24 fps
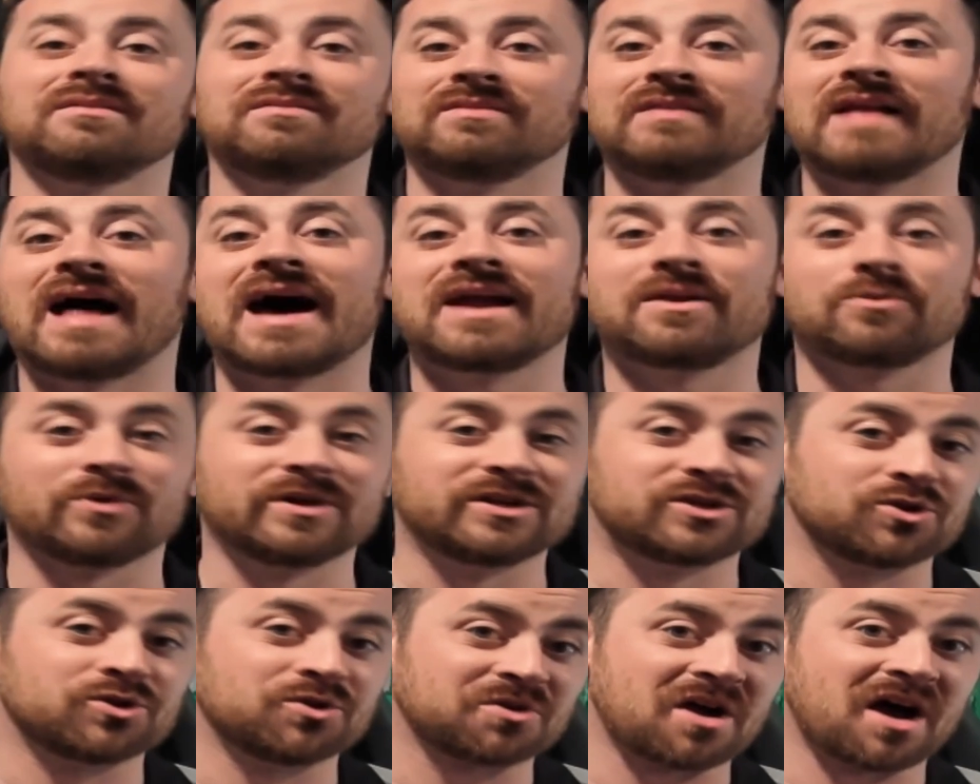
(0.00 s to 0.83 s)
A lot of
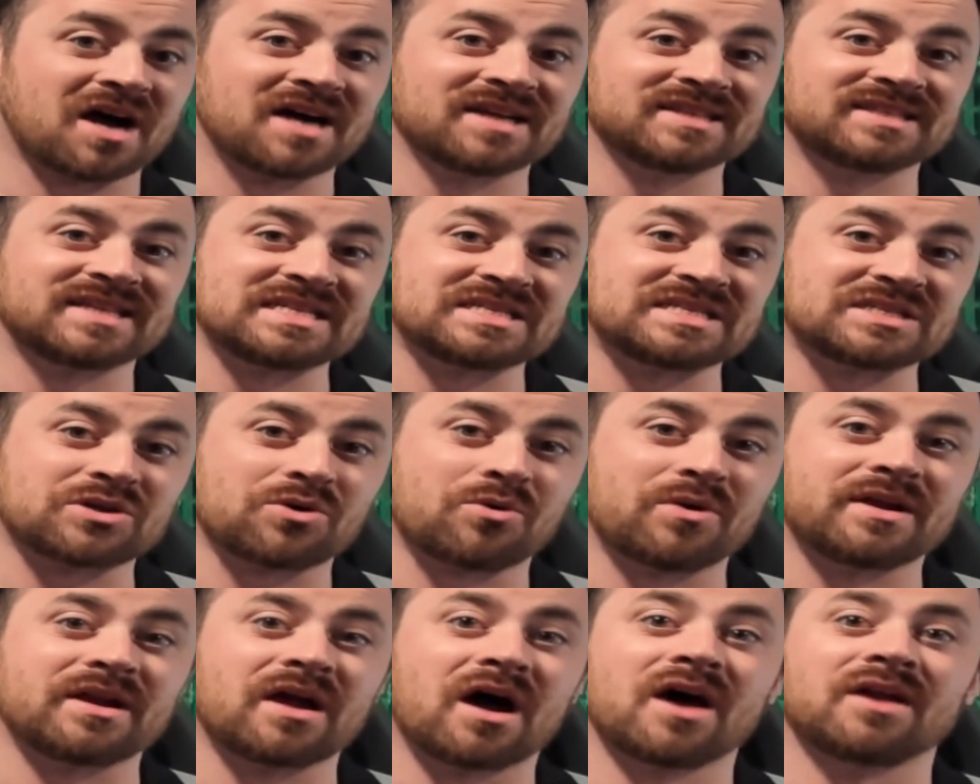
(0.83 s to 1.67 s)
regional contests
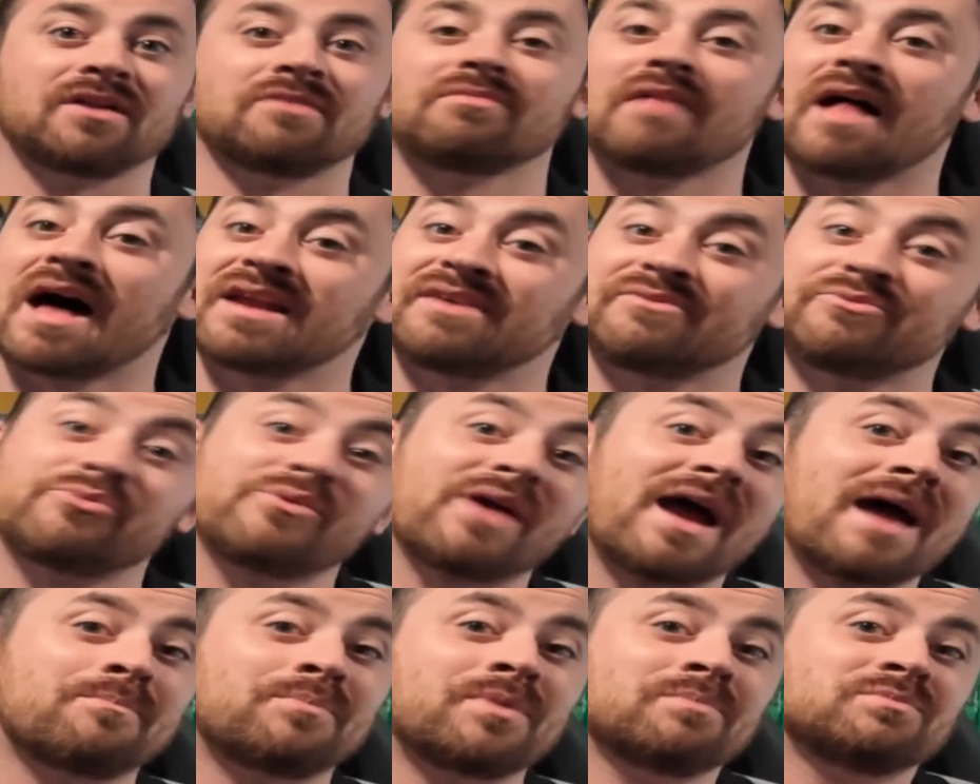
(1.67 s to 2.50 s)
going on, a lot of
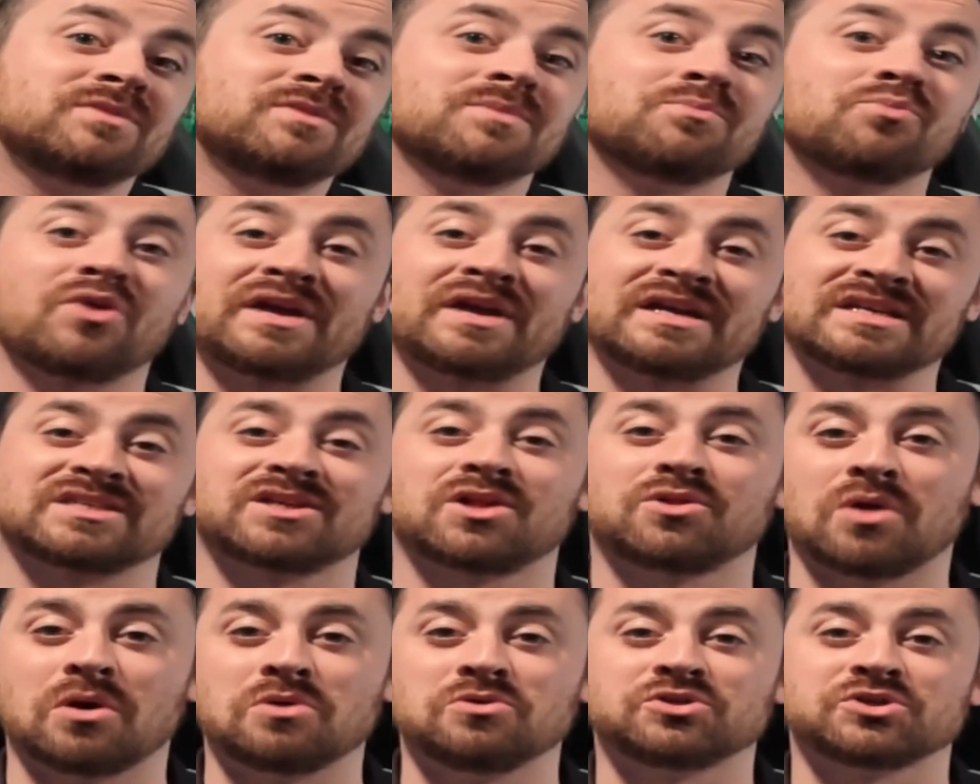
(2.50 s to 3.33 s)
wrap up to bring us
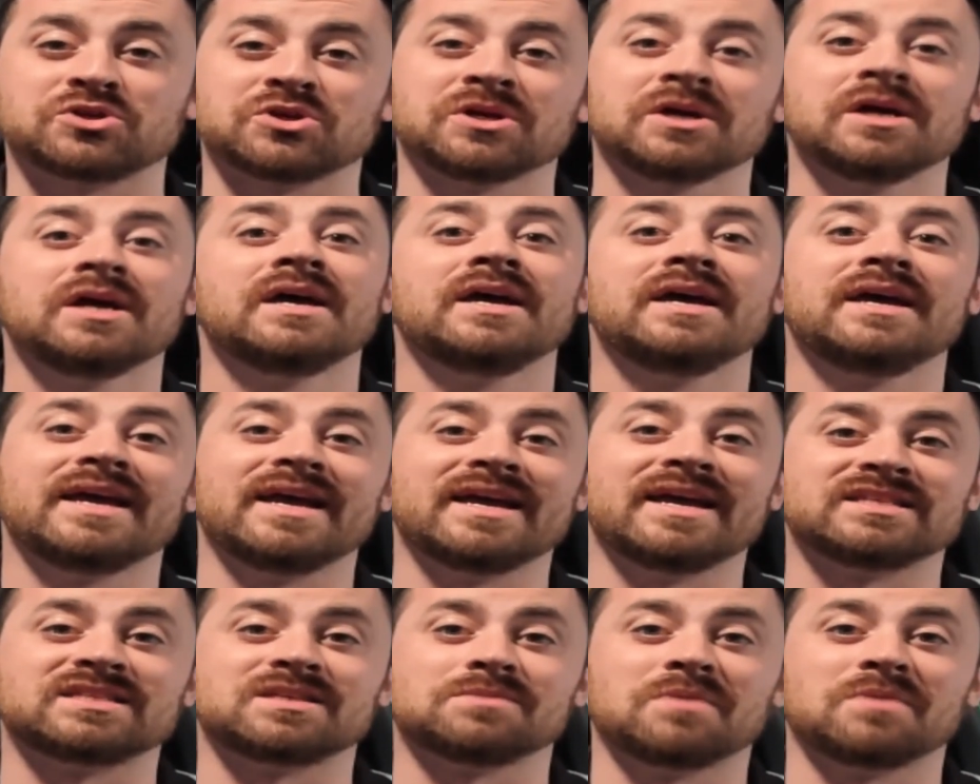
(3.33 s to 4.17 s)
closure
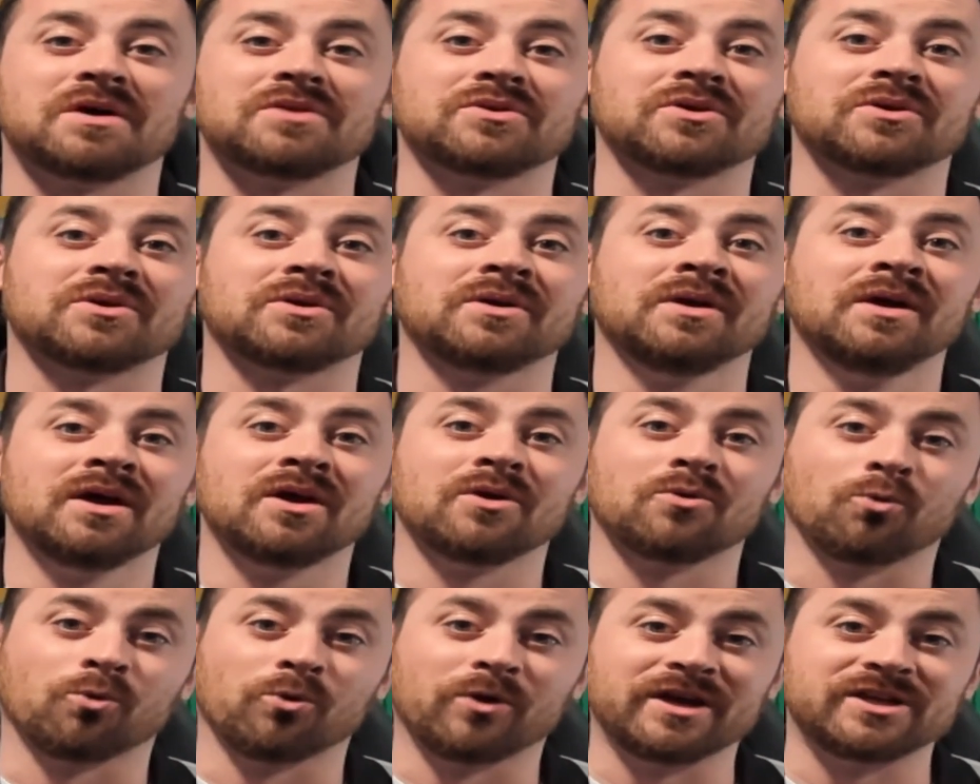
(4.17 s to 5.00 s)
in some other
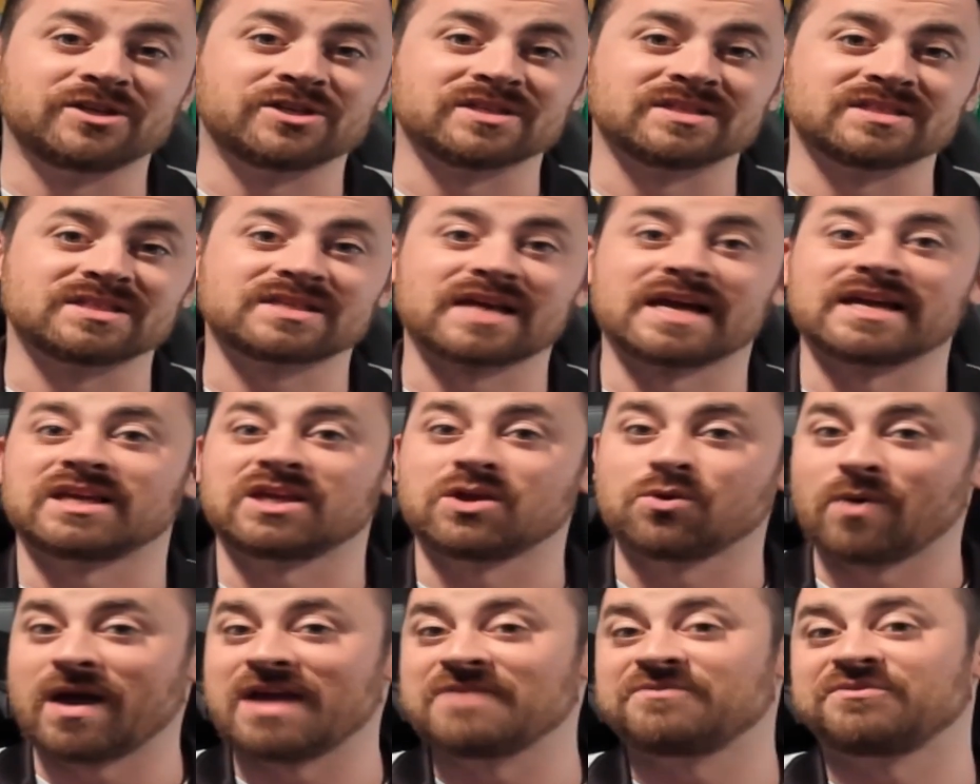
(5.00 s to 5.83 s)
regions like
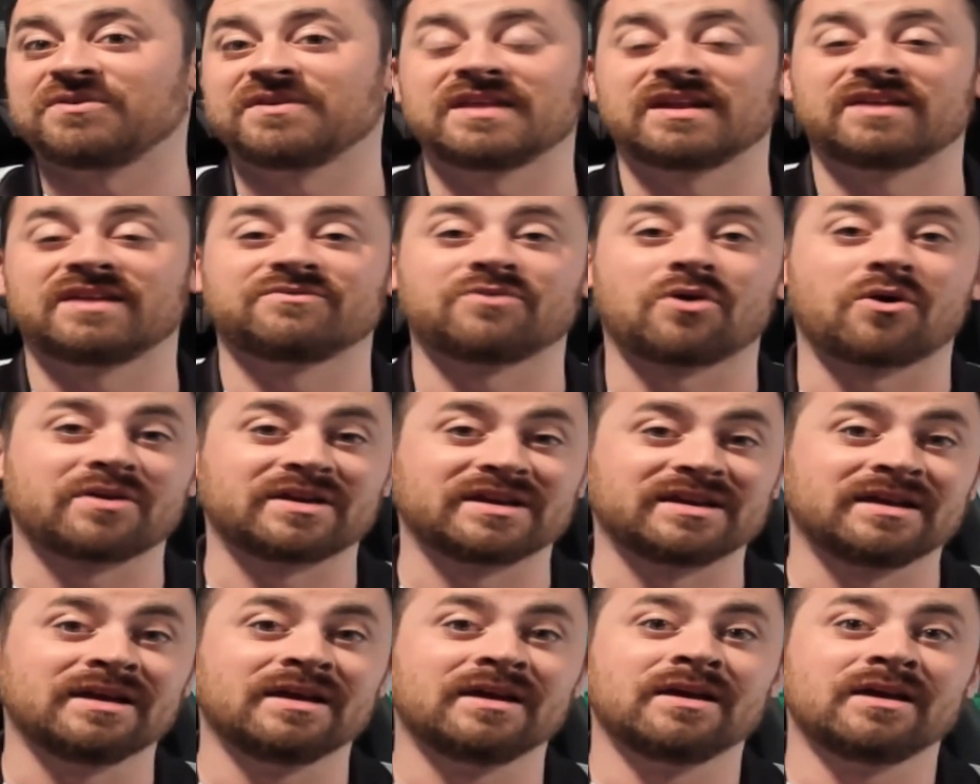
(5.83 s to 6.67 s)
UEFA that have
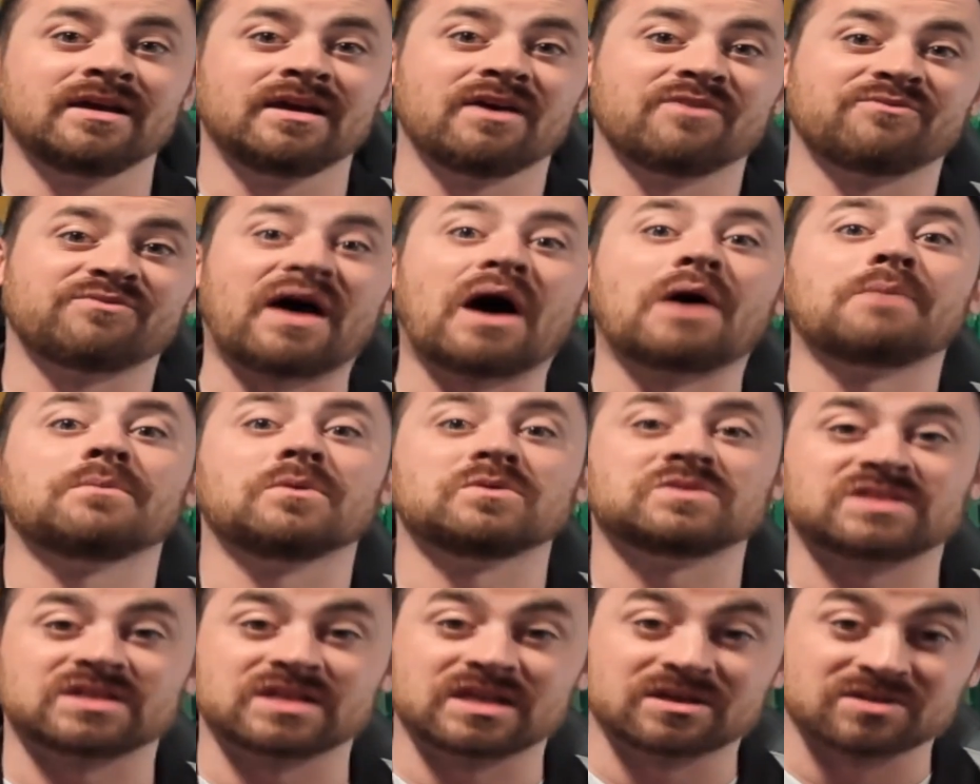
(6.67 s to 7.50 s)
already found
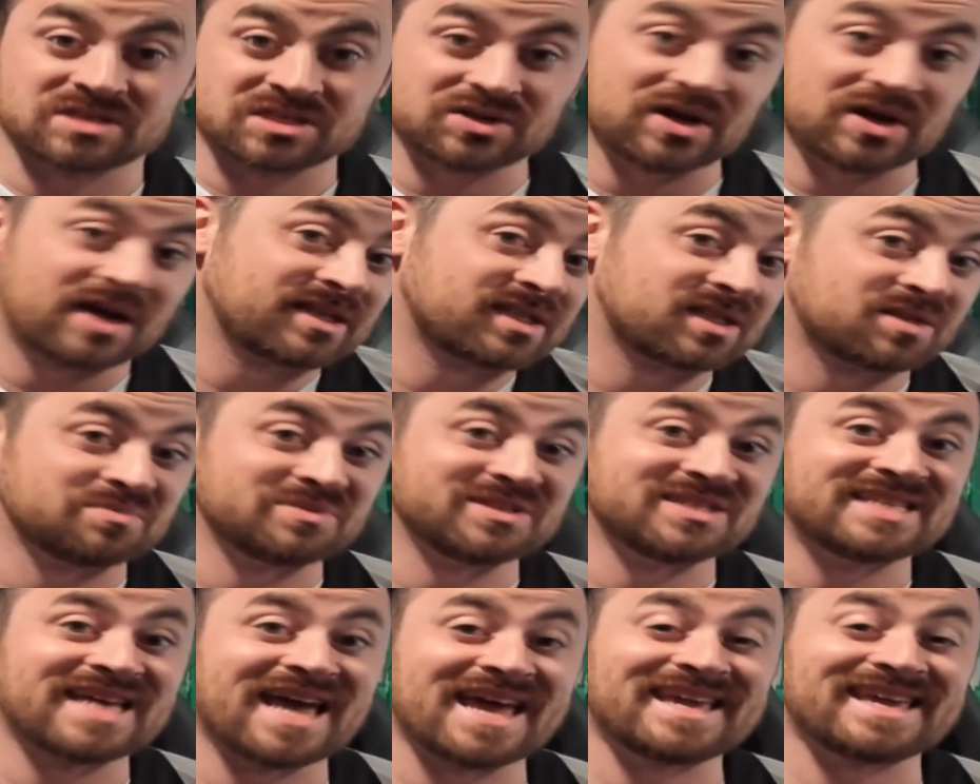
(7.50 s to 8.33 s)
most of their slots to
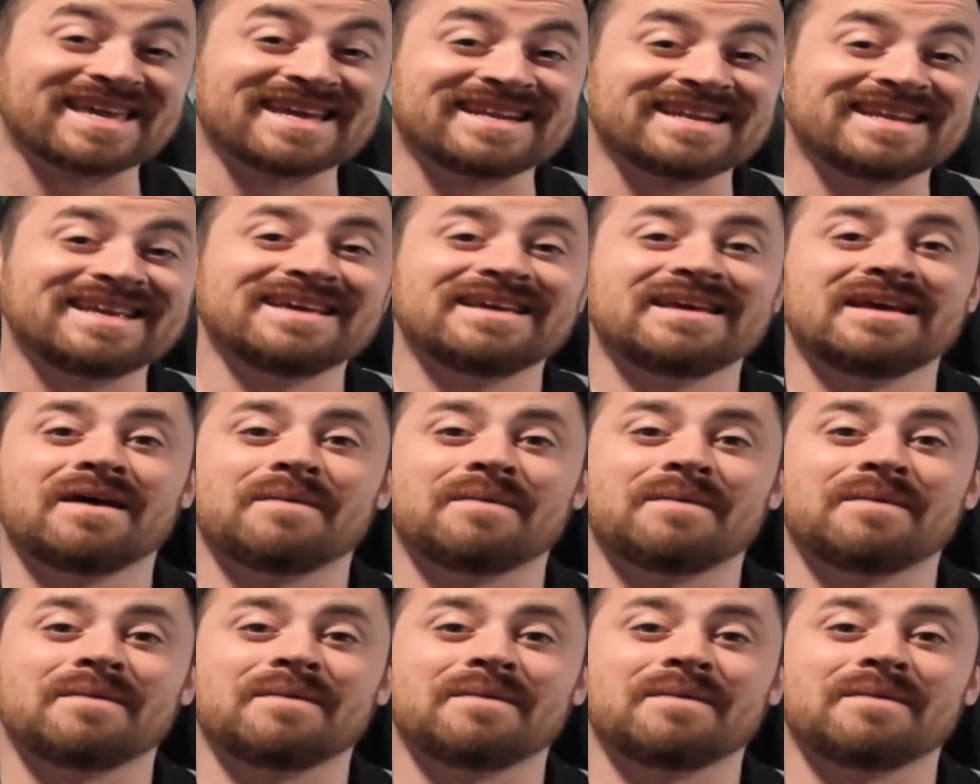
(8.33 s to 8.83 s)
be taken.